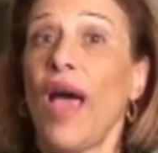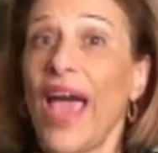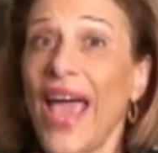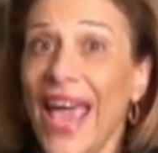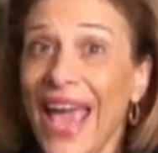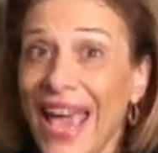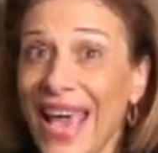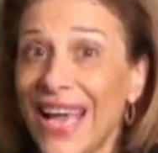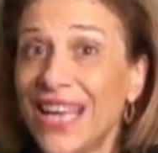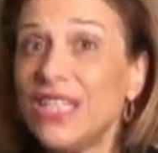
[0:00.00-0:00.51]

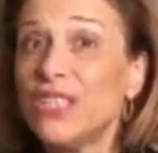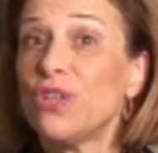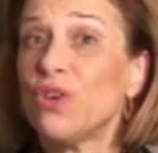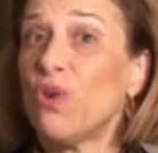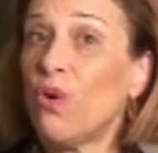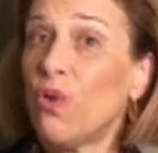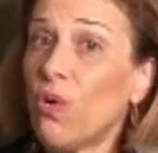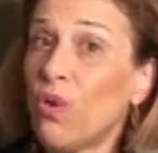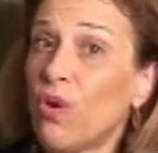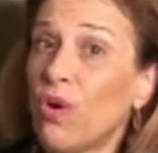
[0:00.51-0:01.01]
and
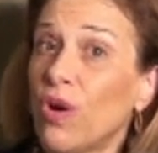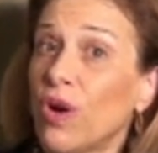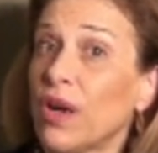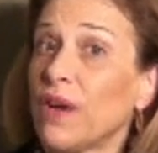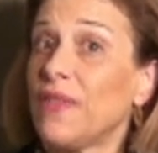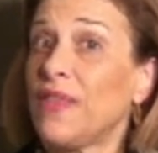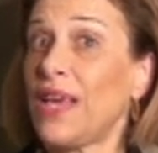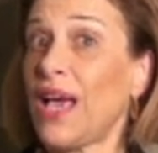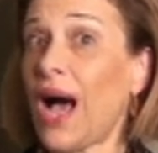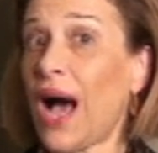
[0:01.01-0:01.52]

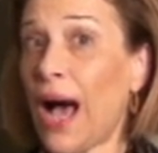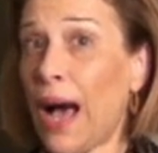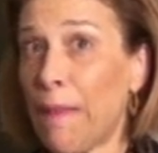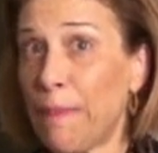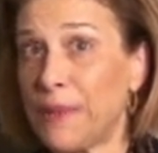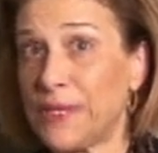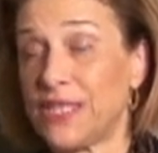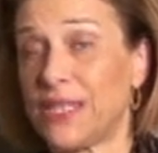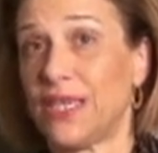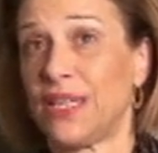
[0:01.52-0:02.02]
or the
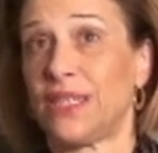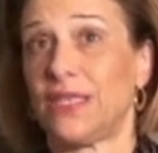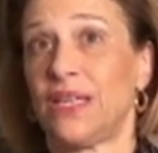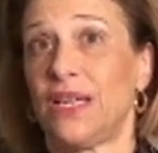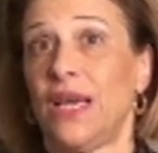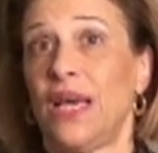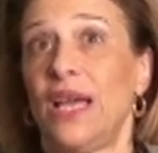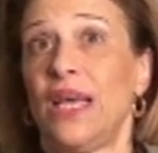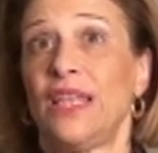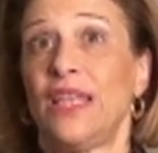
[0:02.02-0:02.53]
opposite.
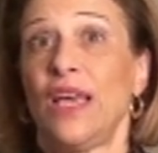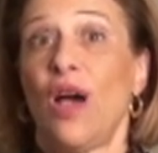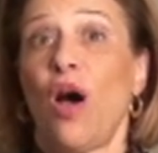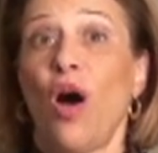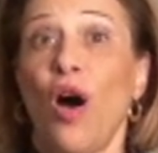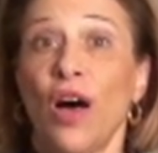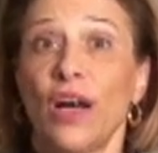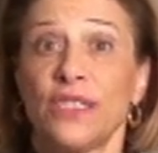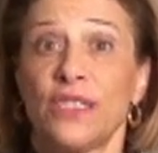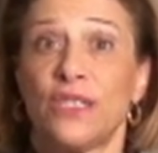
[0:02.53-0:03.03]
They
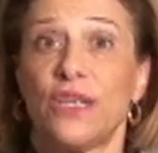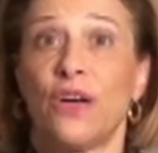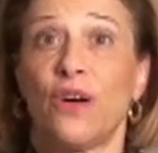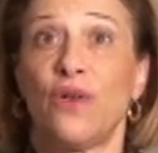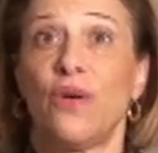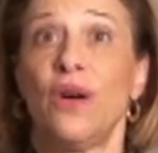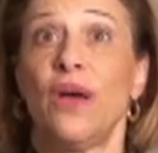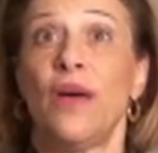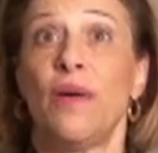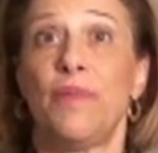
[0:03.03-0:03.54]

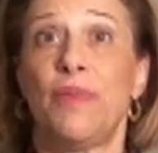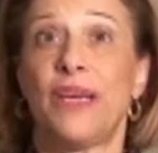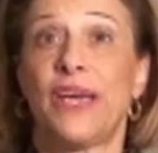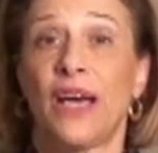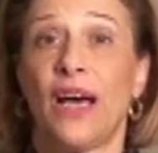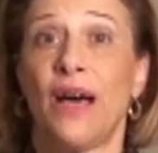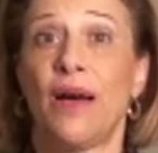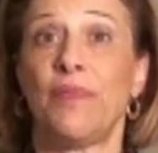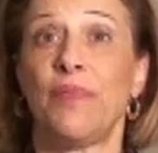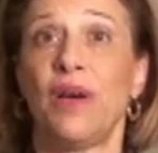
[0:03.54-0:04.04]
also
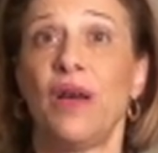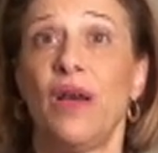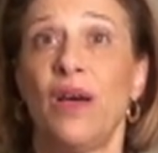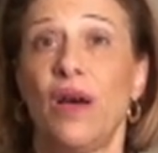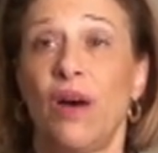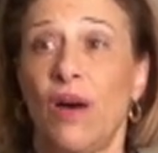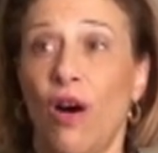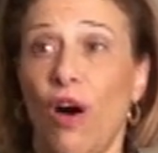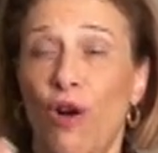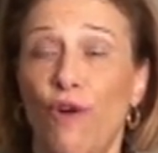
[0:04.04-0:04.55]
become
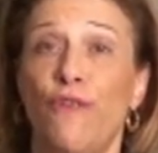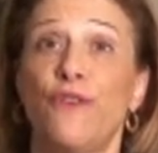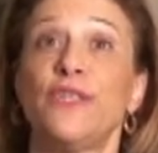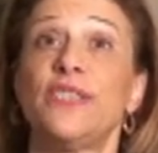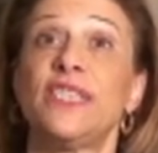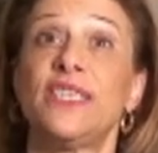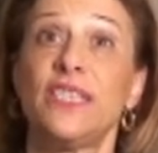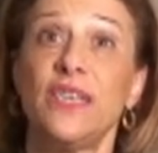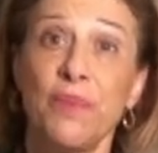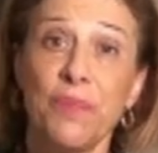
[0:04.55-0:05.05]

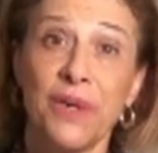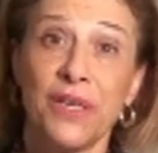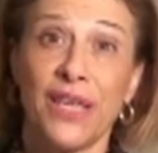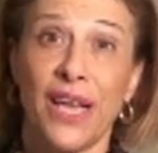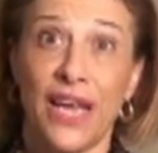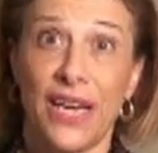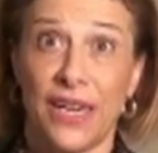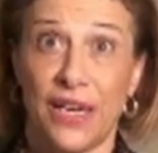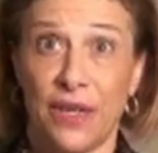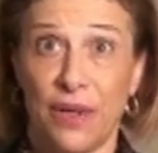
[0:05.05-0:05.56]

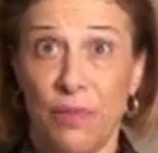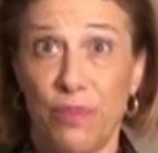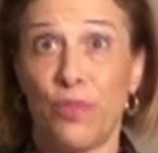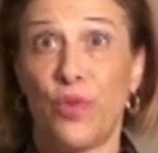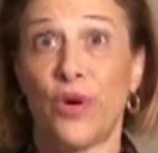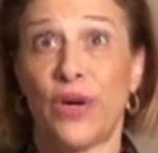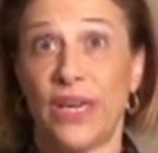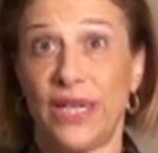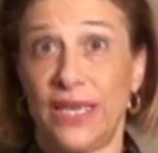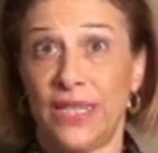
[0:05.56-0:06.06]
overstimulated
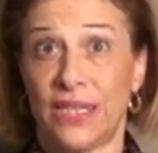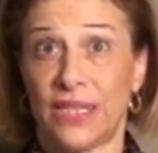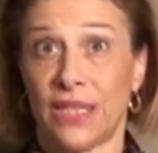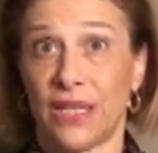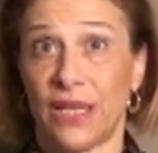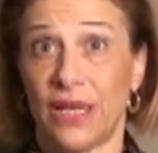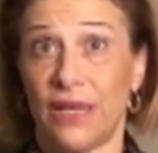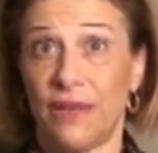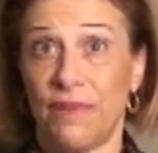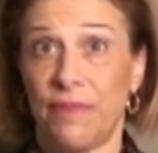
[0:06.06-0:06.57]
more
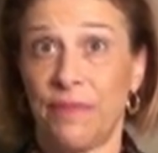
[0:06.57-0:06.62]
easily.